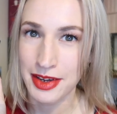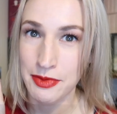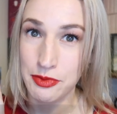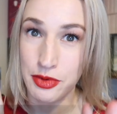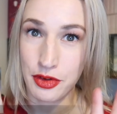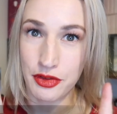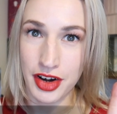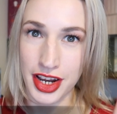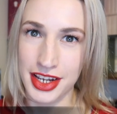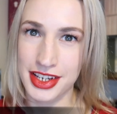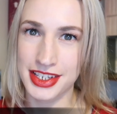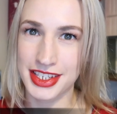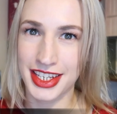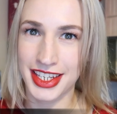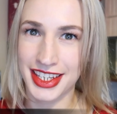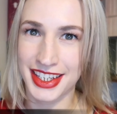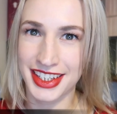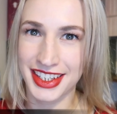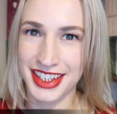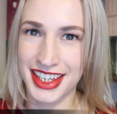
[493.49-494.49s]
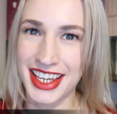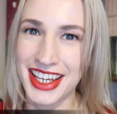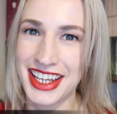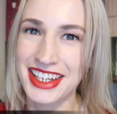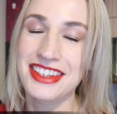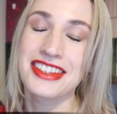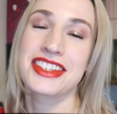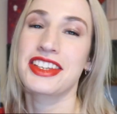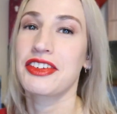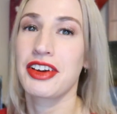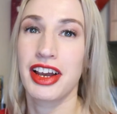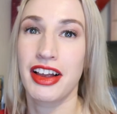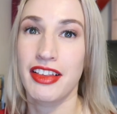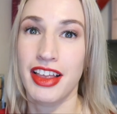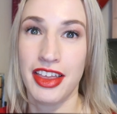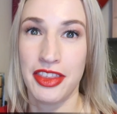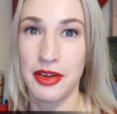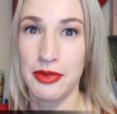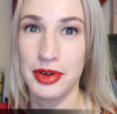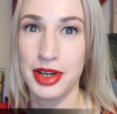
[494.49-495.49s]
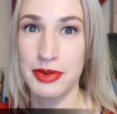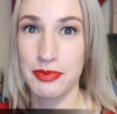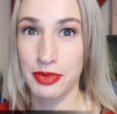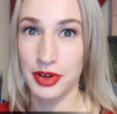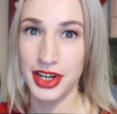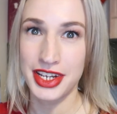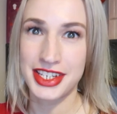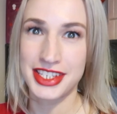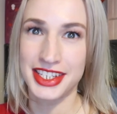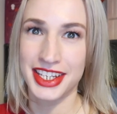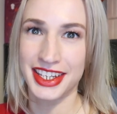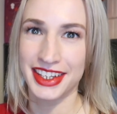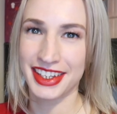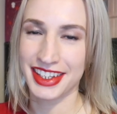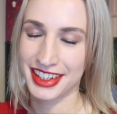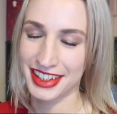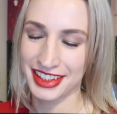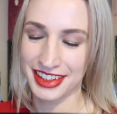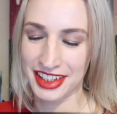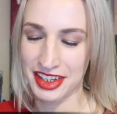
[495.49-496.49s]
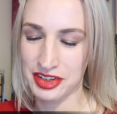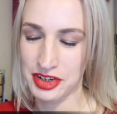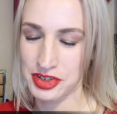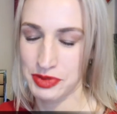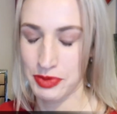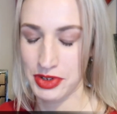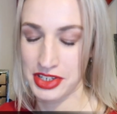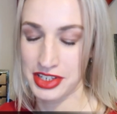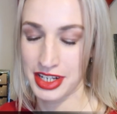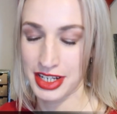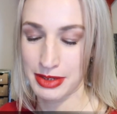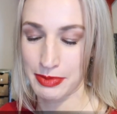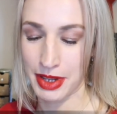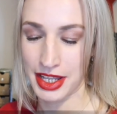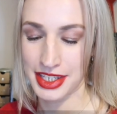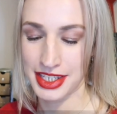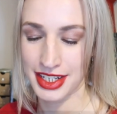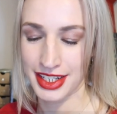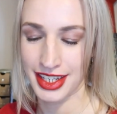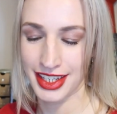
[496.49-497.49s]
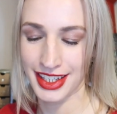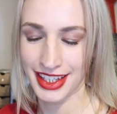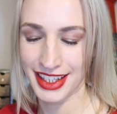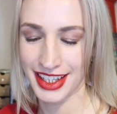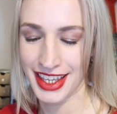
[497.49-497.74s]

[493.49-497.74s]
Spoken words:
Bracing. Sorry, I like that word. Bracing. Just wasn't expecting it.